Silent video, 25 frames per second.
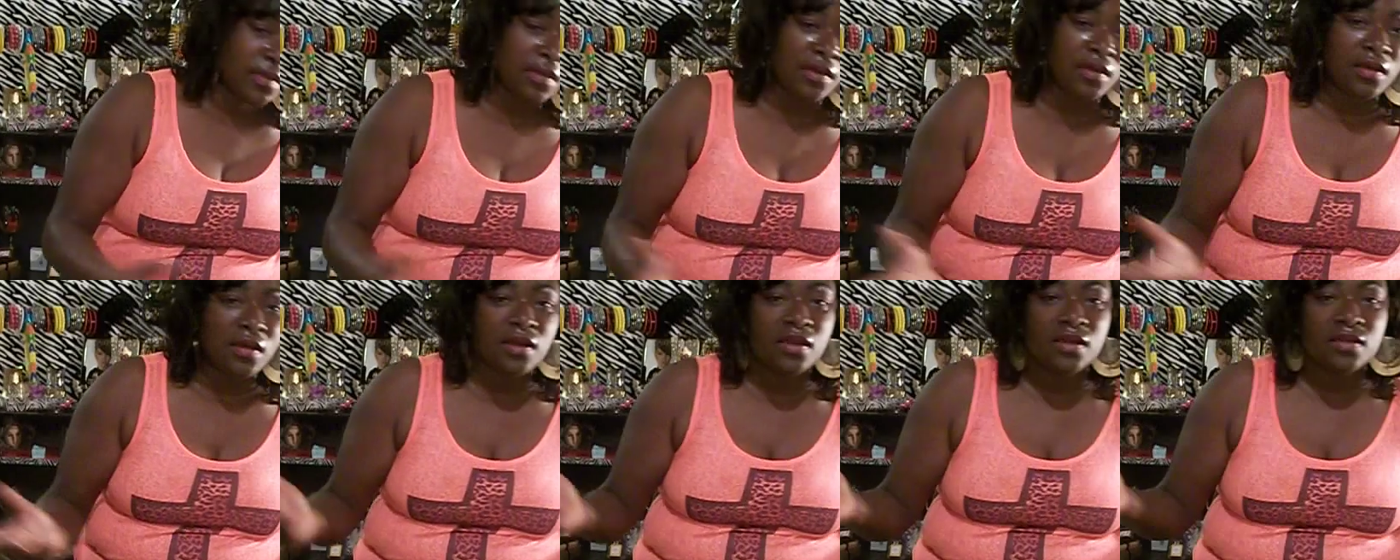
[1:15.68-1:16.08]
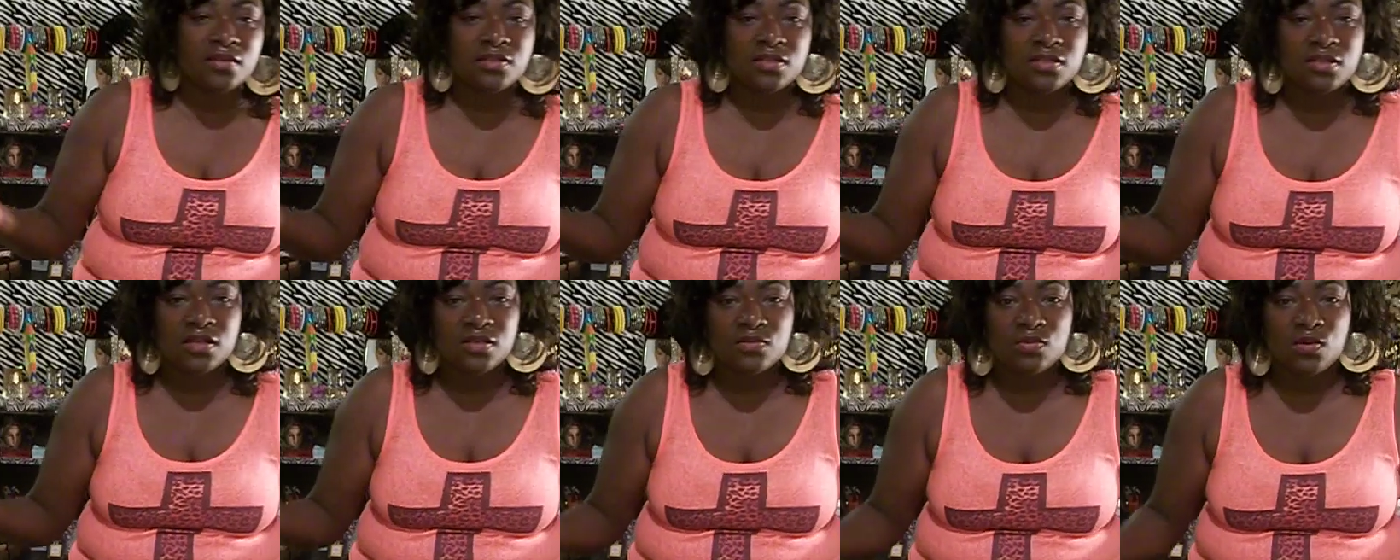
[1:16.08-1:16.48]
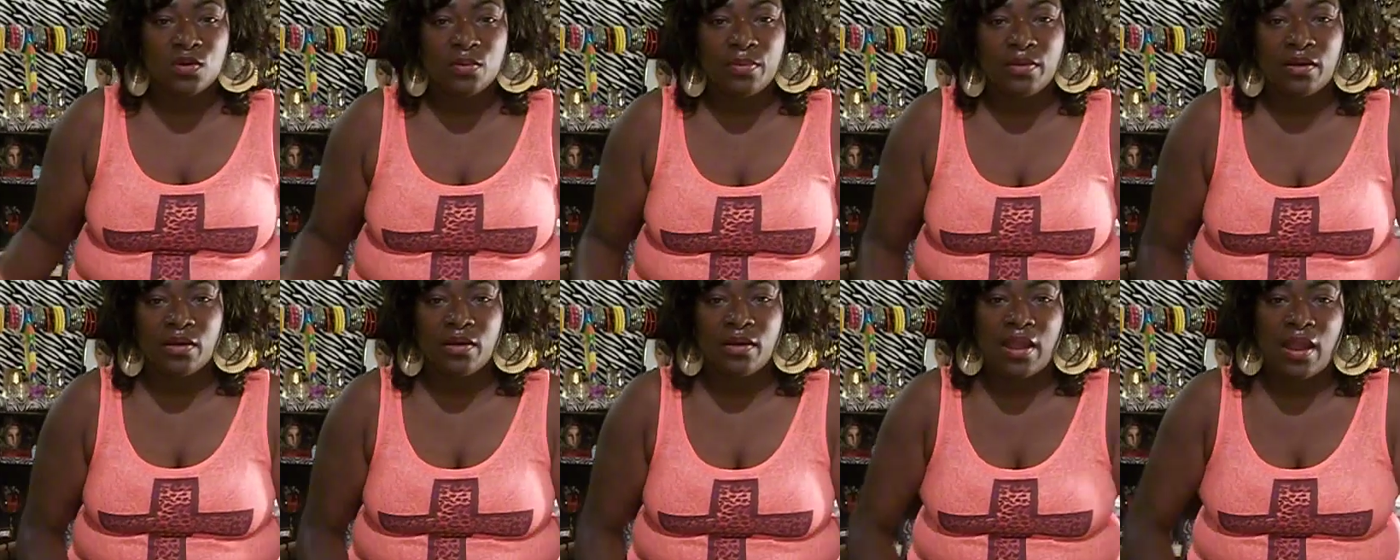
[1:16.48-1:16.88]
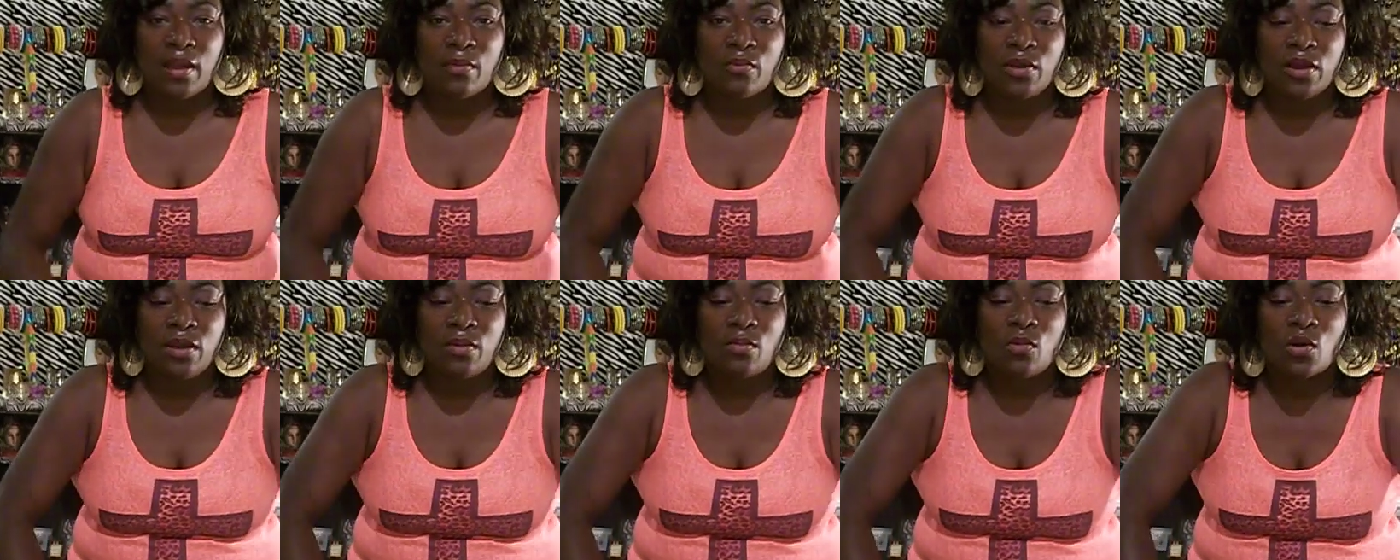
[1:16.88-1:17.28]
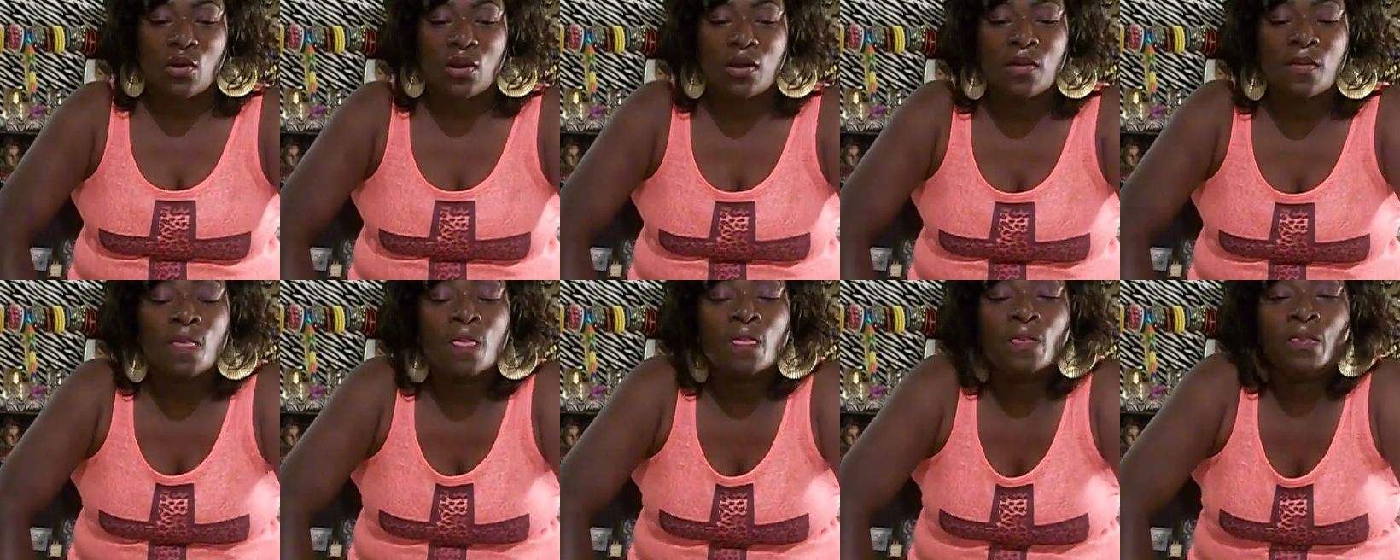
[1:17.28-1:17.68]
And she doesn't want to be on camera
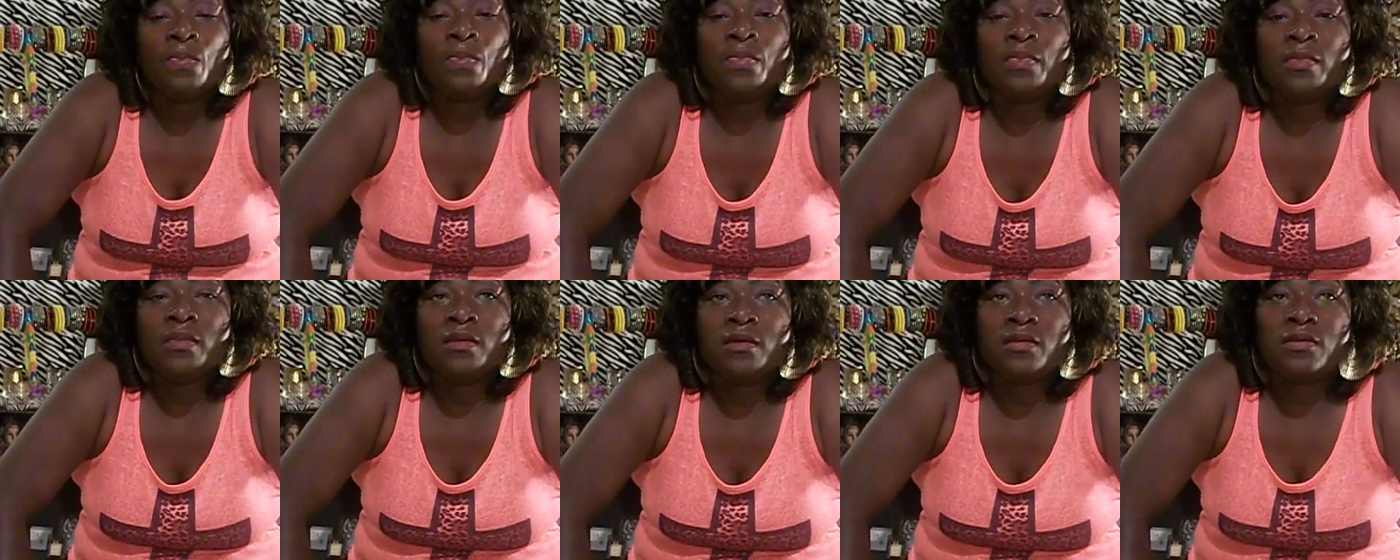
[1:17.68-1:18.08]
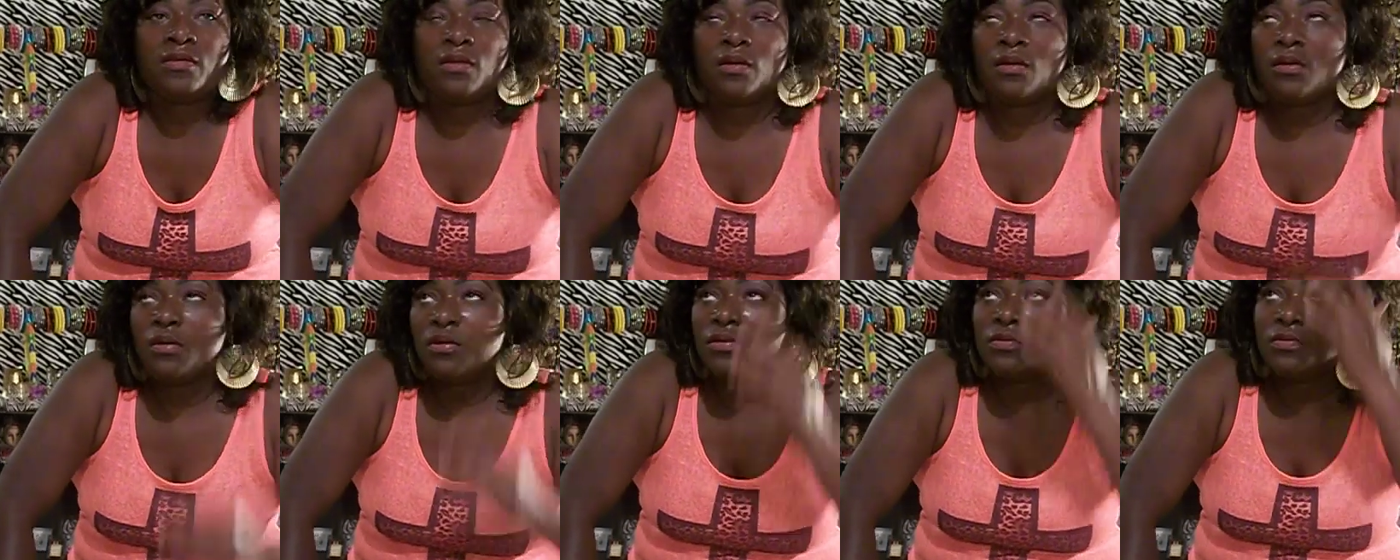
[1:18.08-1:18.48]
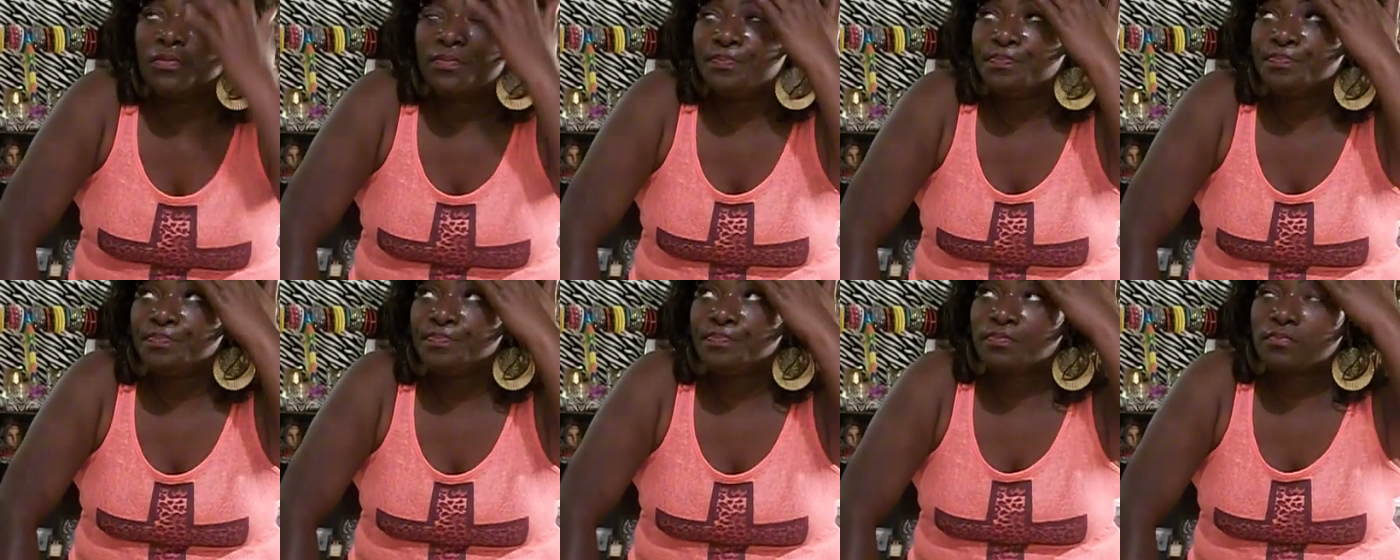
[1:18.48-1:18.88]
anymore. So,